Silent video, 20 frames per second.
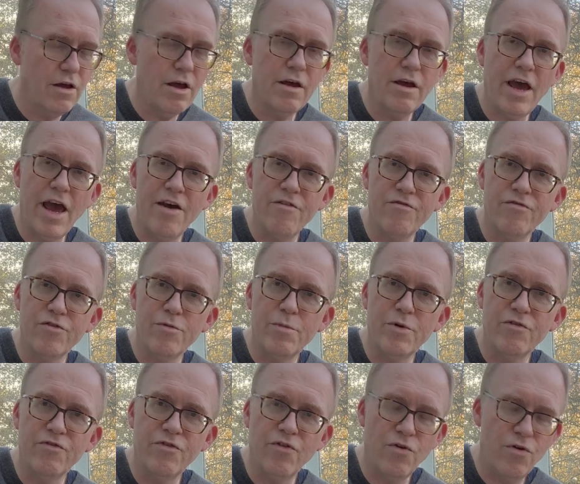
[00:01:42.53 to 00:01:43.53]
F would be
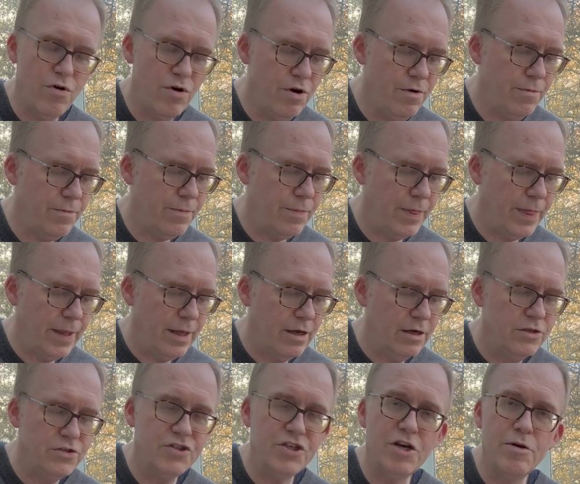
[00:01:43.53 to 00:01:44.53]
4,
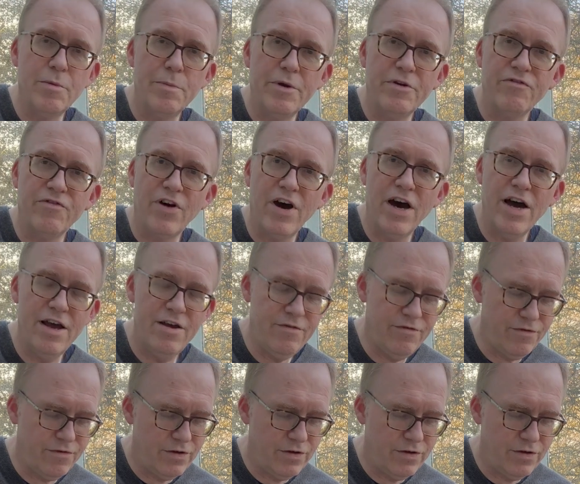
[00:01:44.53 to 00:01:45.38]
G would be 5,